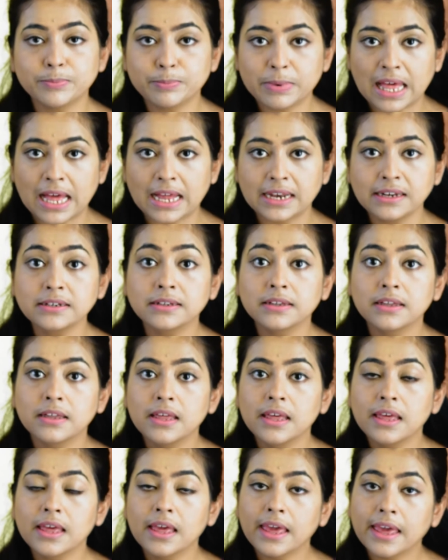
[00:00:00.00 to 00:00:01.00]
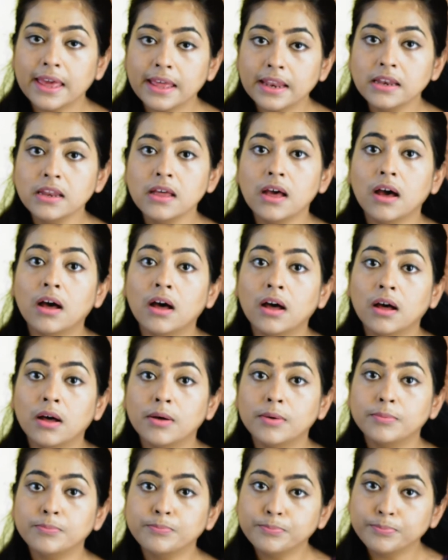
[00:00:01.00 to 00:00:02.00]
plant in
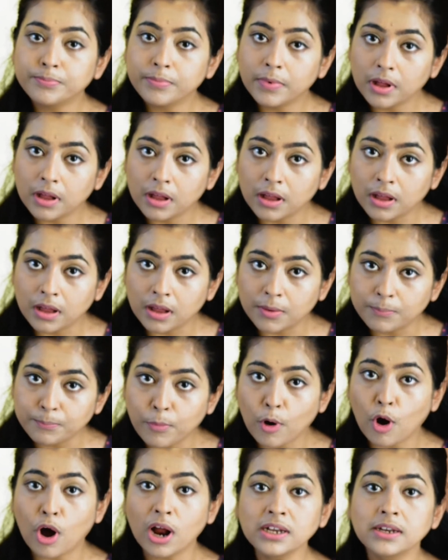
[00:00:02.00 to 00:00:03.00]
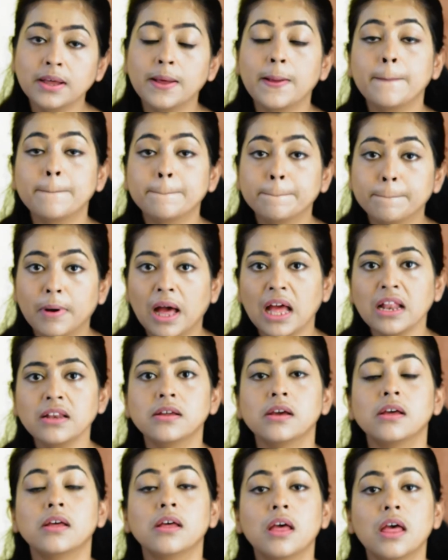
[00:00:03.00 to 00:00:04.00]
a pot,
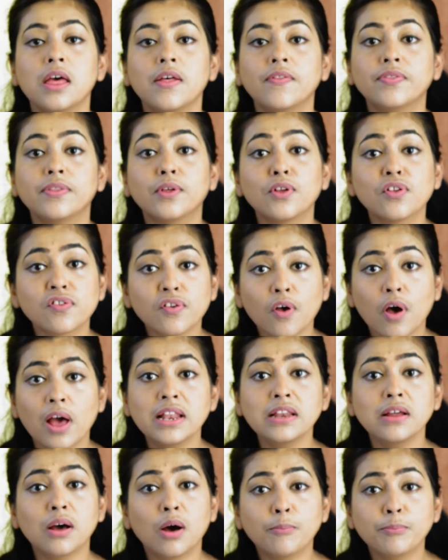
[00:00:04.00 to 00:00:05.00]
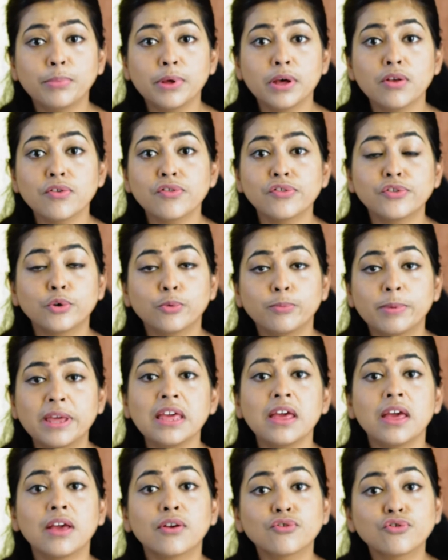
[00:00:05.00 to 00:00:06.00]
but the soil appears to
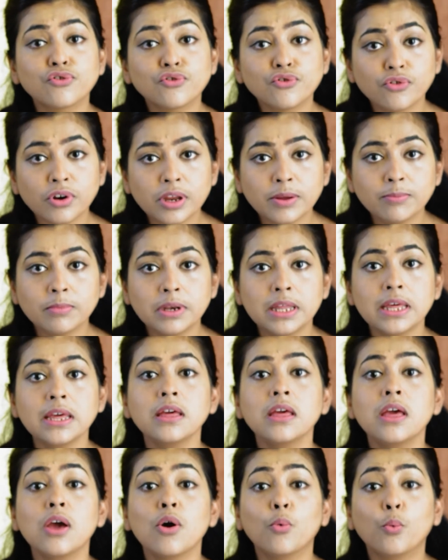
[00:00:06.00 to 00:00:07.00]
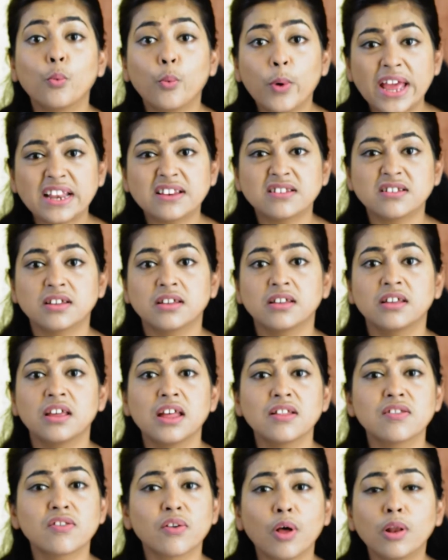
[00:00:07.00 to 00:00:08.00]
be extremely wet.
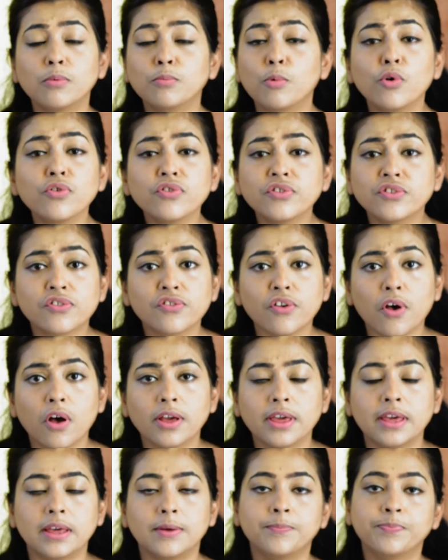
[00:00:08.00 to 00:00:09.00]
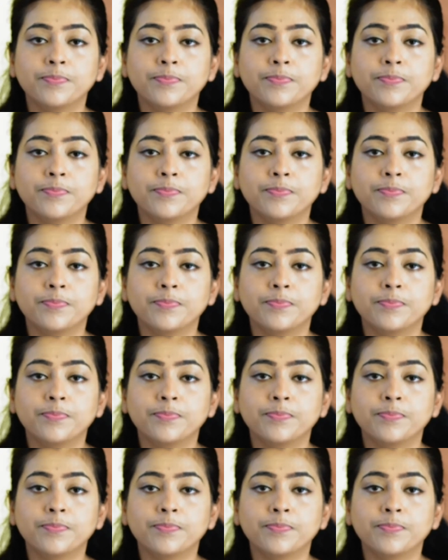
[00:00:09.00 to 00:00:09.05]
It's almost soggy.